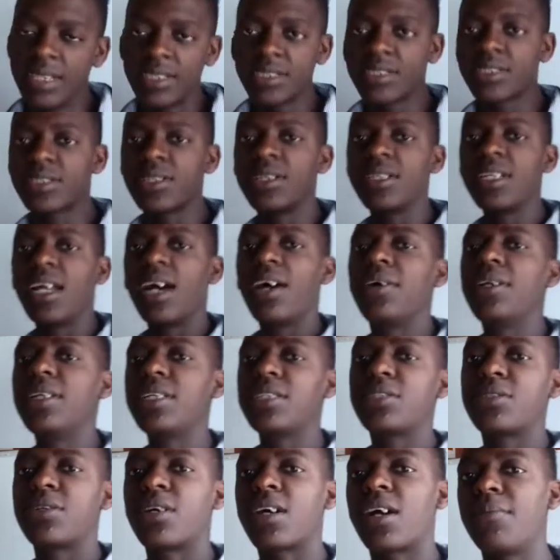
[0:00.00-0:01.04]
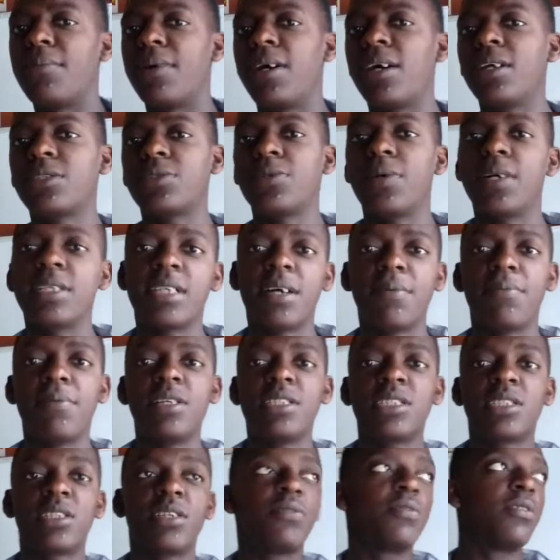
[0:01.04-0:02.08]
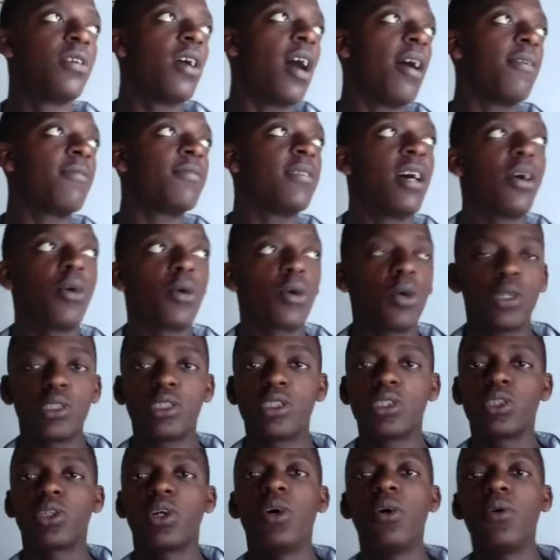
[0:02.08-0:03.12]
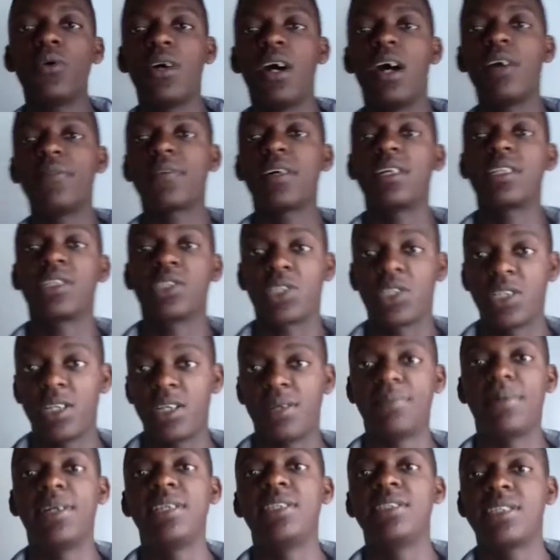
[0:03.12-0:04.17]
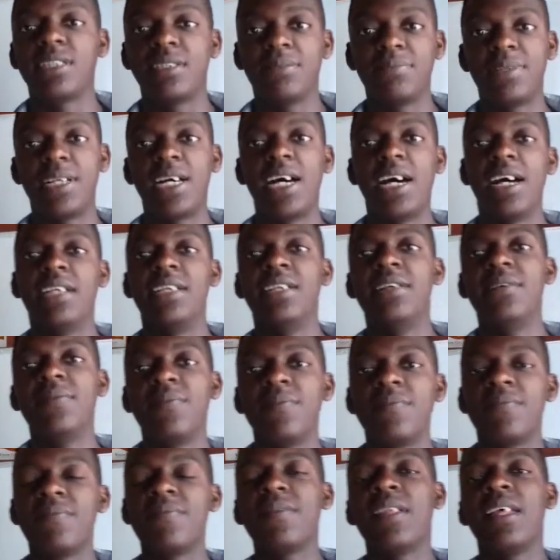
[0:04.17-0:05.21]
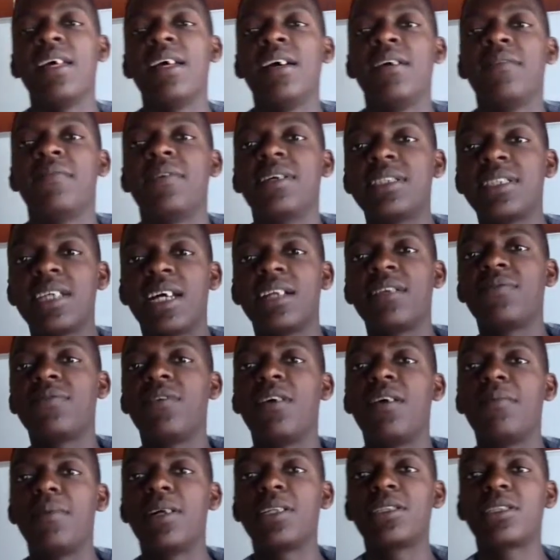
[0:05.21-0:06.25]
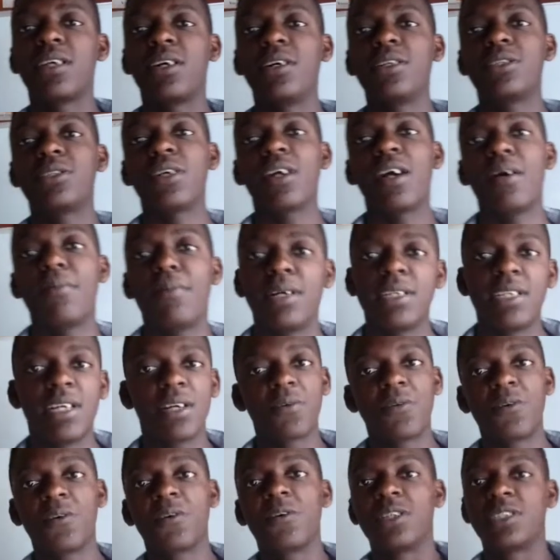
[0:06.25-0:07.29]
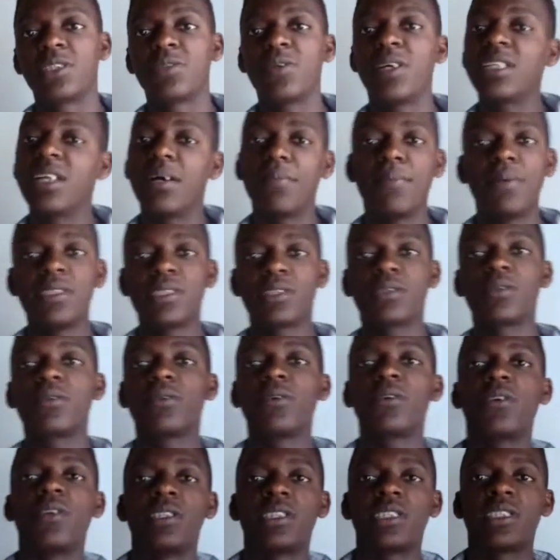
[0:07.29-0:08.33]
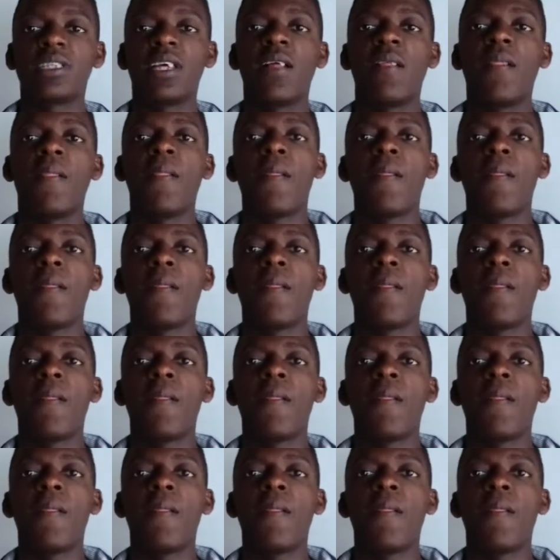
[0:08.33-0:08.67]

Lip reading: So now let's talk about what happens if you have now cortisol, we have catecholamines in blood. First and foremost, I will talk about the glucose. What happens to glucose?